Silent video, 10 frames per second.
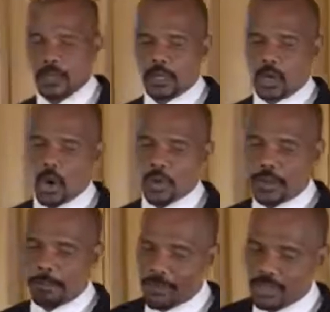Oh, the
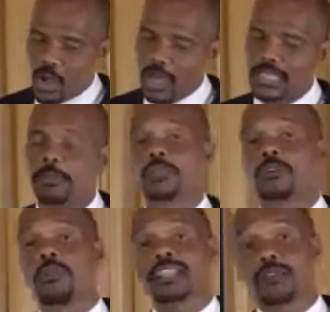Bible talks about the
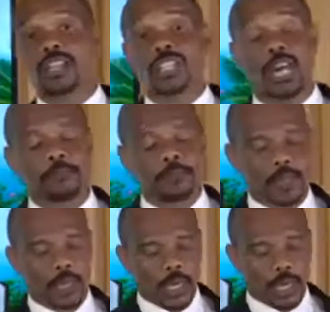resurrection.
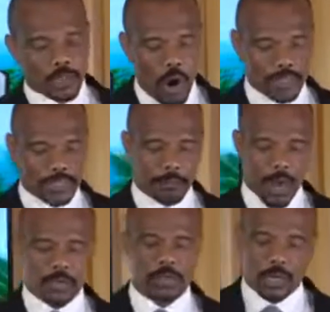It talks
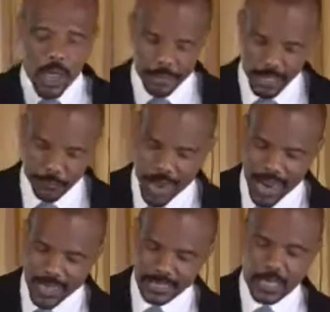about the coming of
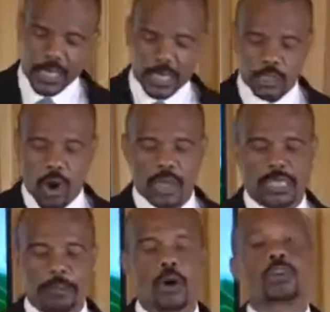Christ. It talks
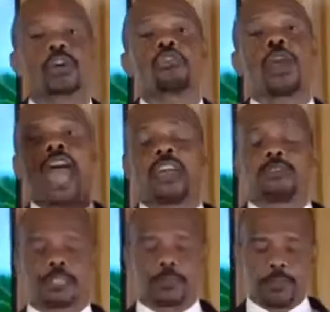about
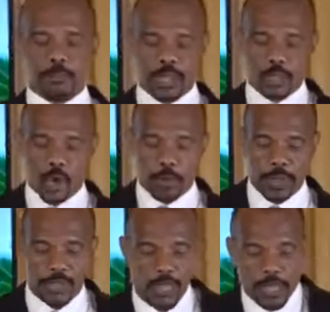graves being
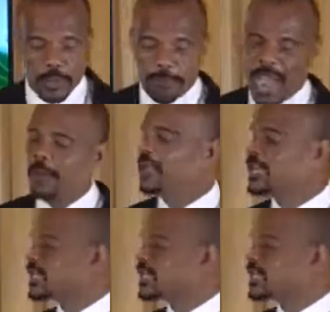opened. The Bible is